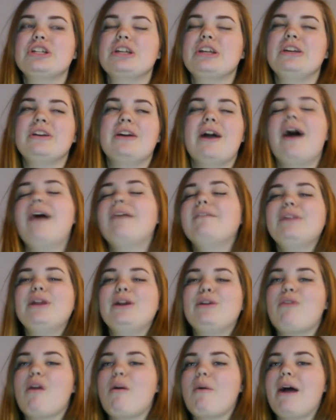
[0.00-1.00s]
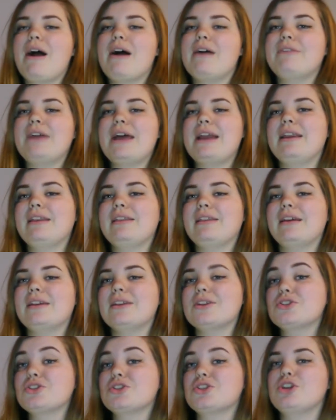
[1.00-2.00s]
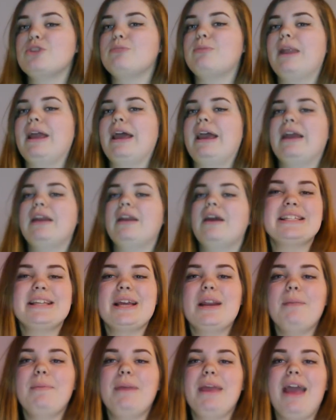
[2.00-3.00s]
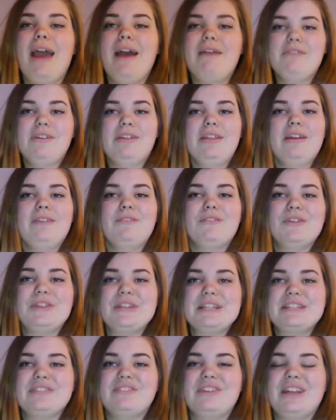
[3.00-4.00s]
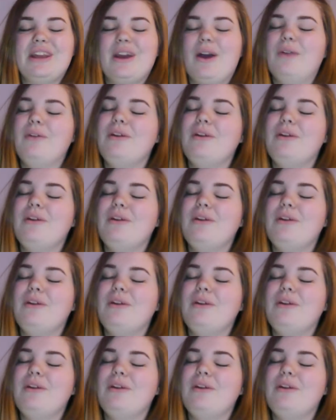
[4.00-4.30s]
You can't really grow out of anything that's too plain. That's going to be everything for this video.